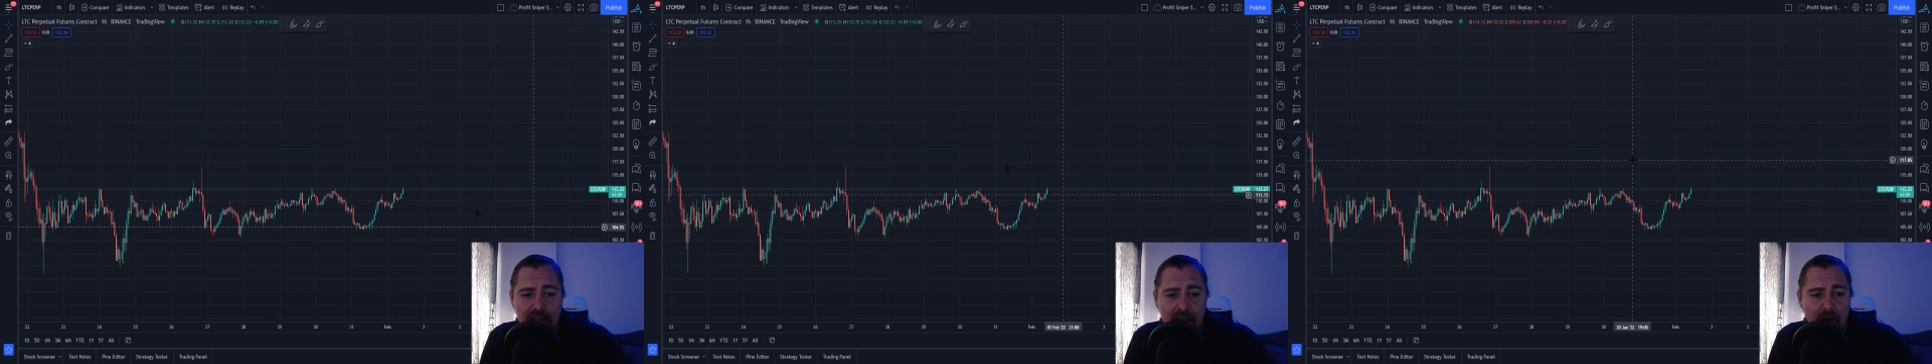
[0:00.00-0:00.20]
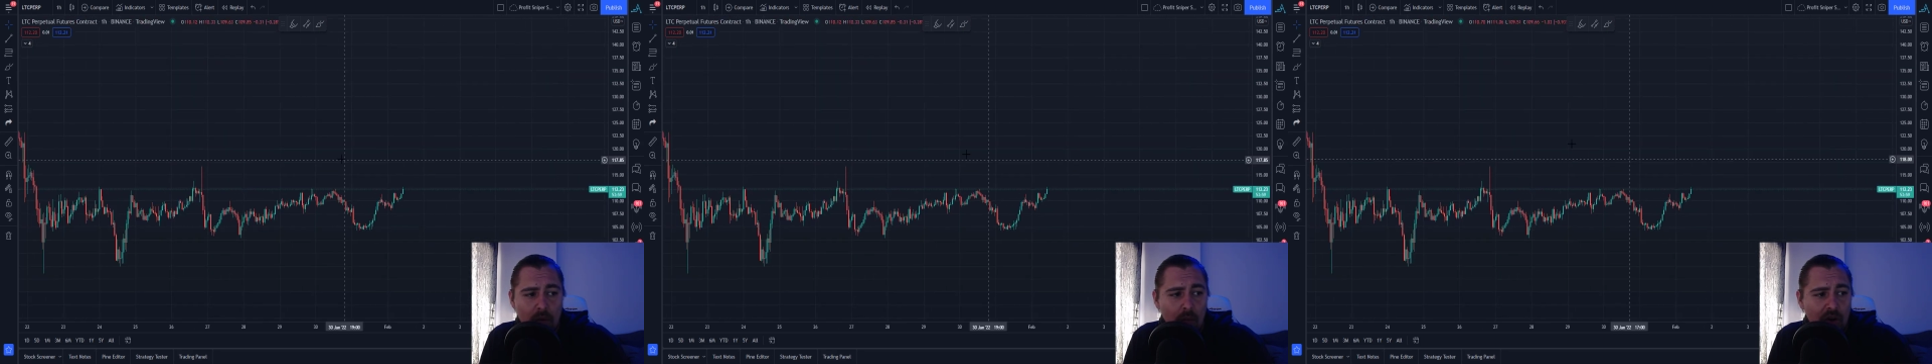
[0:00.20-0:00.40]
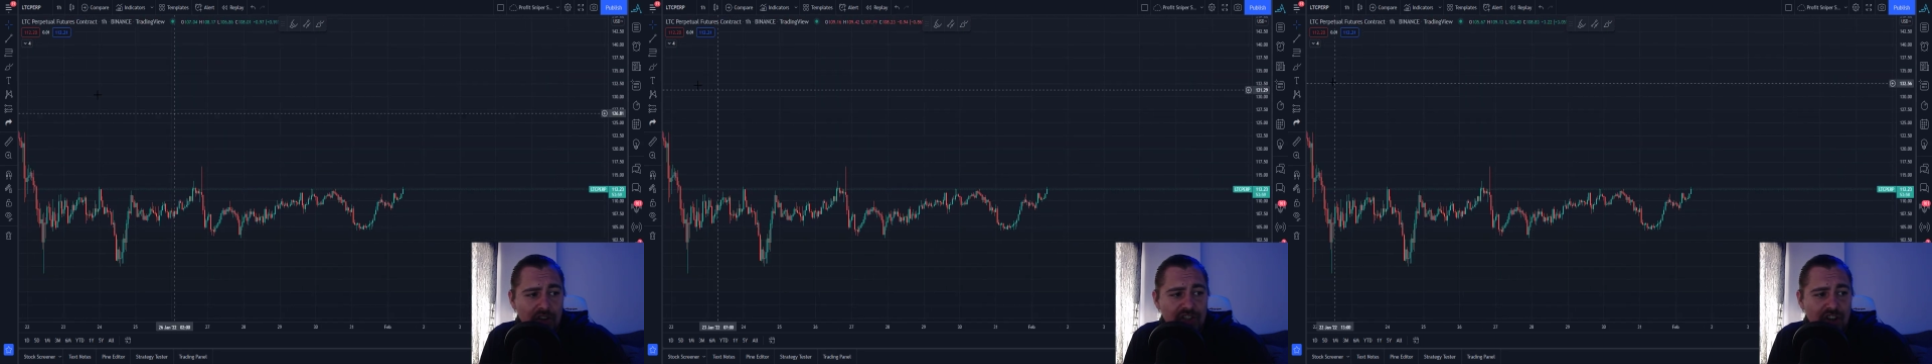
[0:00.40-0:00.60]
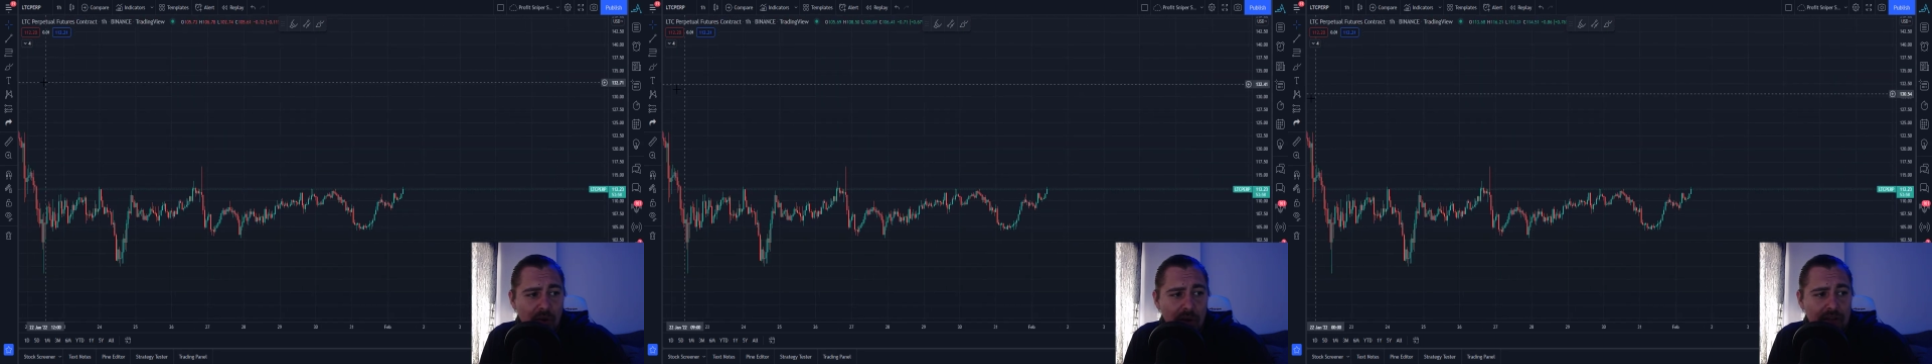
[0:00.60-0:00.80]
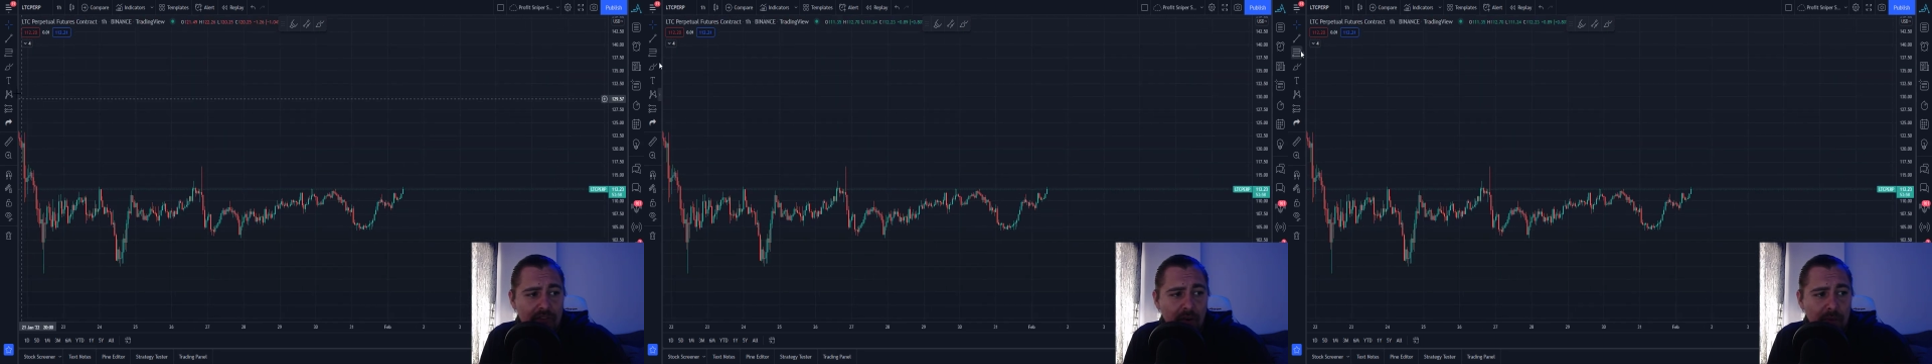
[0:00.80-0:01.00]

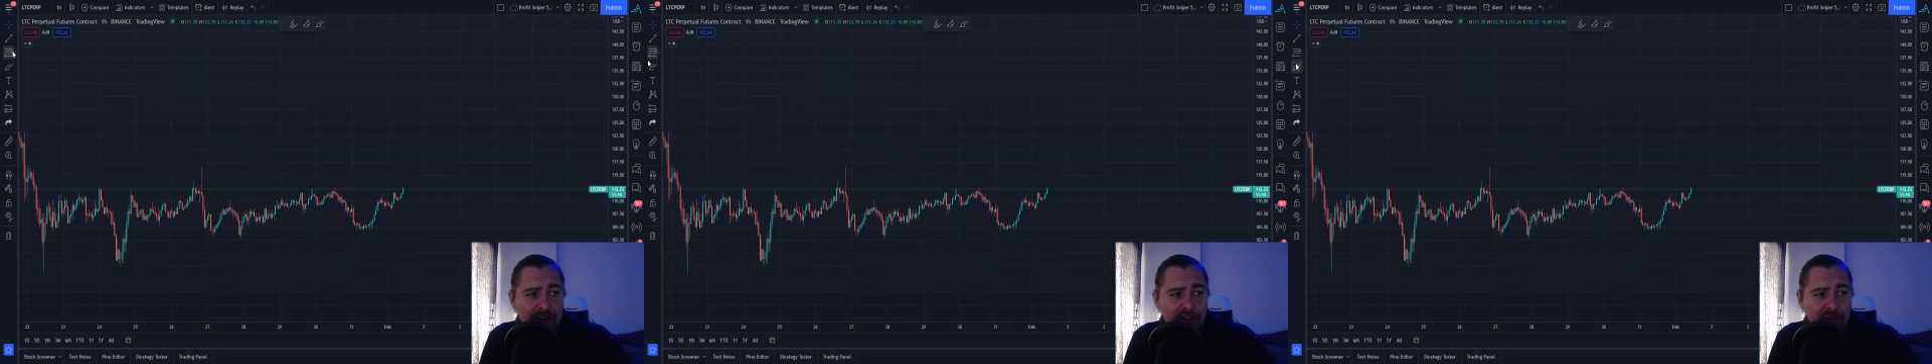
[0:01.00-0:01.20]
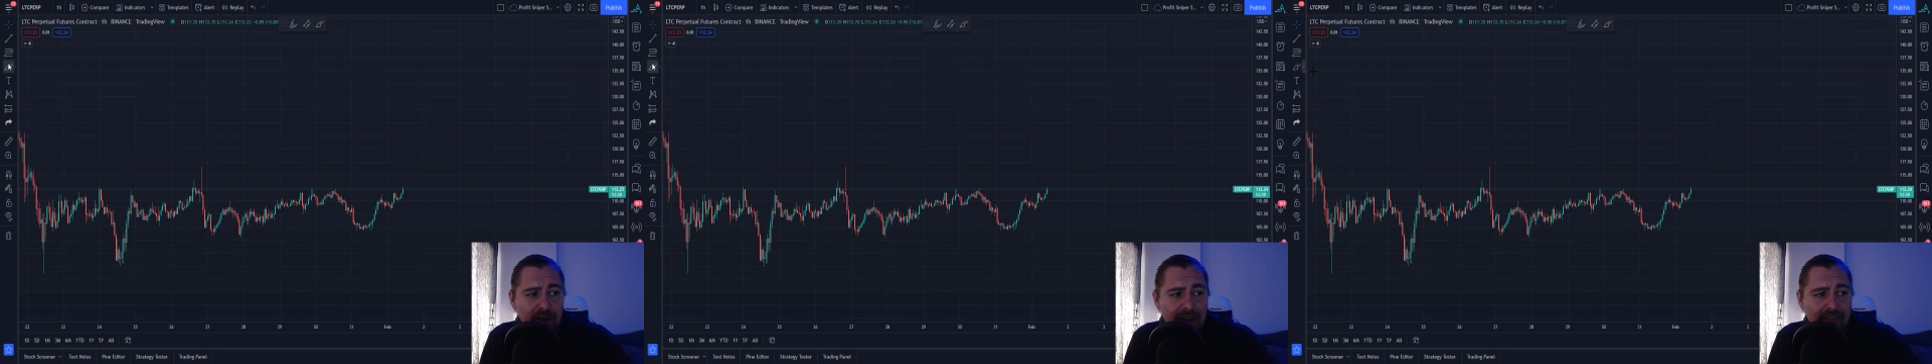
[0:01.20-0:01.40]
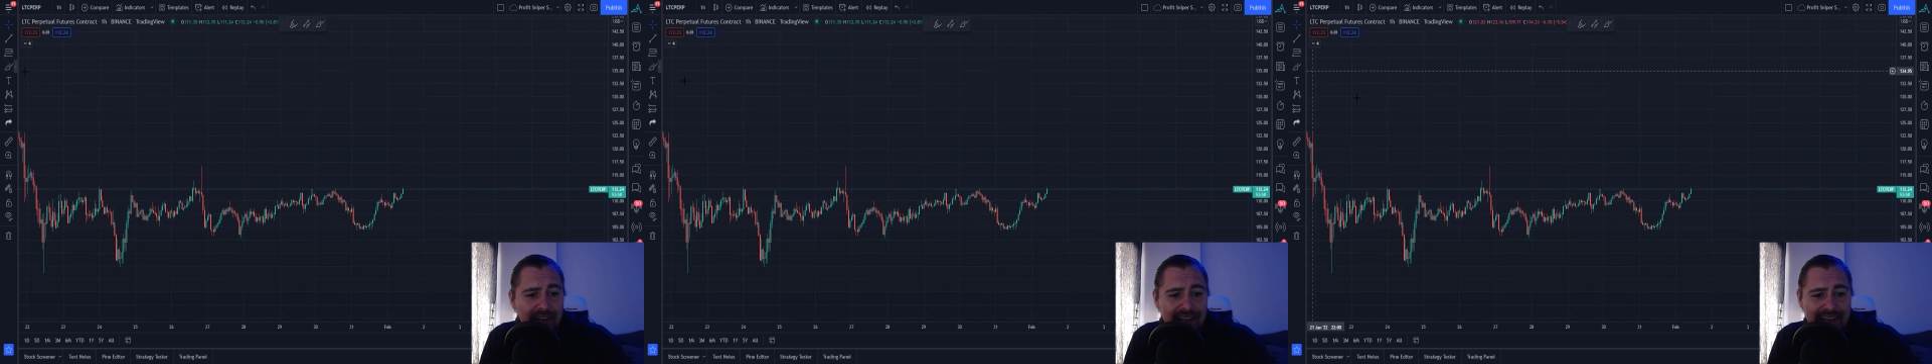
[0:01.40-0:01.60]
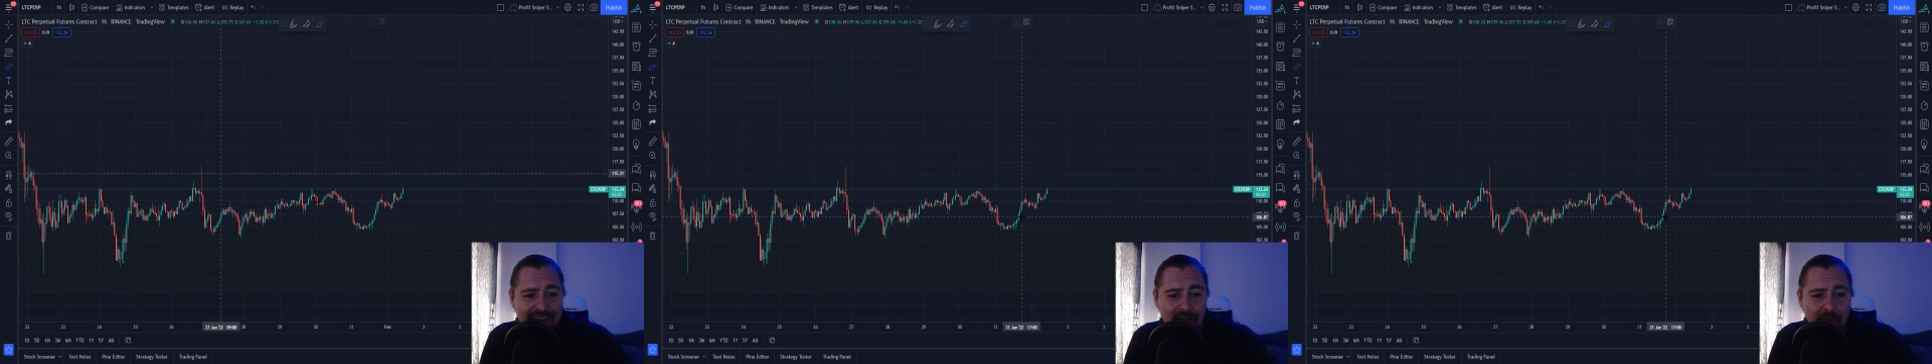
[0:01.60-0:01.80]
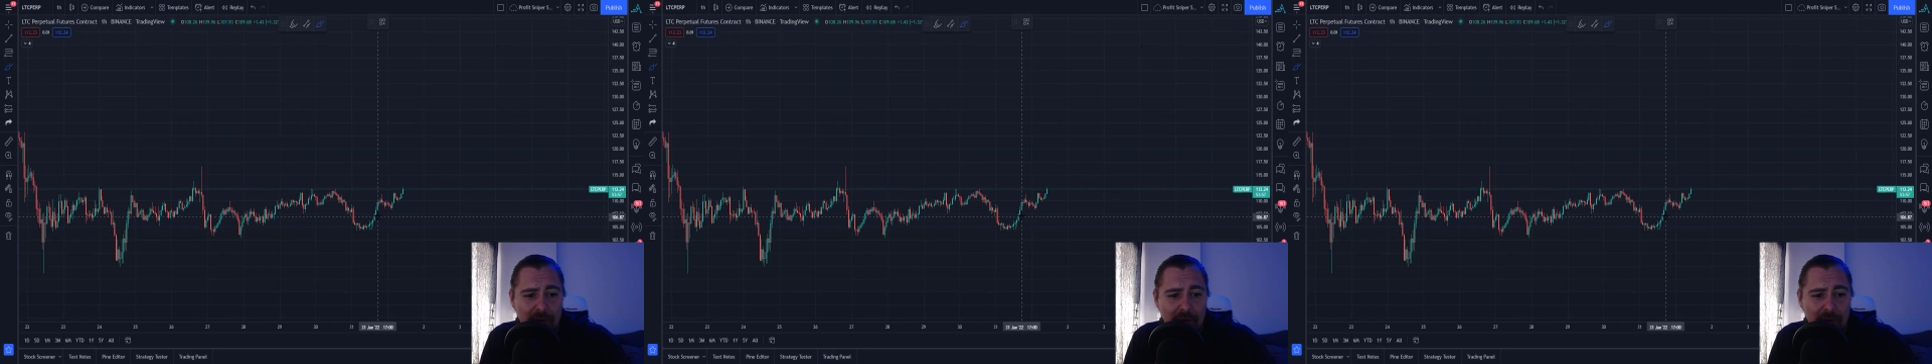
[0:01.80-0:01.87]
whatsoever, we do have a little